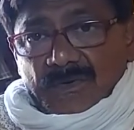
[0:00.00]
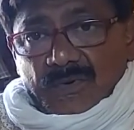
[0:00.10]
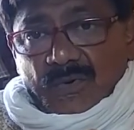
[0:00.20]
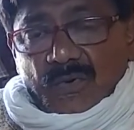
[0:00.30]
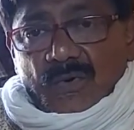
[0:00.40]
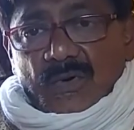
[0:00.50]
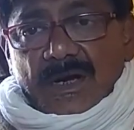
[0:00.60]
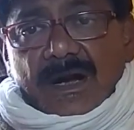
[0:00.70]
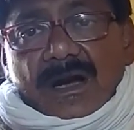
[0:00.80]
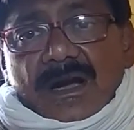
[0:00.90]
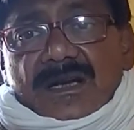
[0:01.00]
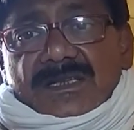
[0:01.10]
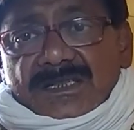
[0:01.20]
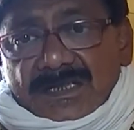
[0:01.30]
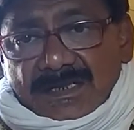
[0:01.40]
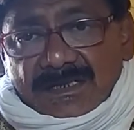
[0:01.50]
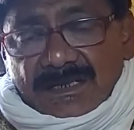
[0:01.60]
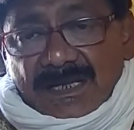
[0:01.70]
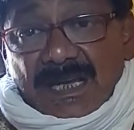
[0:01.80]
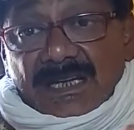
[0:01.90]
who guards
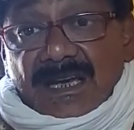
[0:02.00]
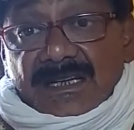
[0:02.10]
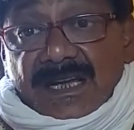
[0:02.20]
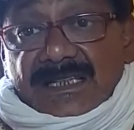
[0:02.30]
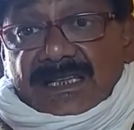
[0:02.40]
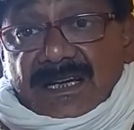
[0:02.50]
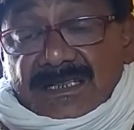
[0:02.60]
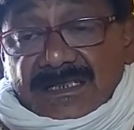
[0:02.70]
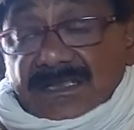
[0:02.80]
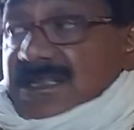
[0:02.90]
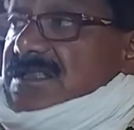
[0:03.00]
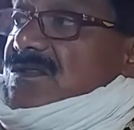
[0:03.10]
hidden treasures, is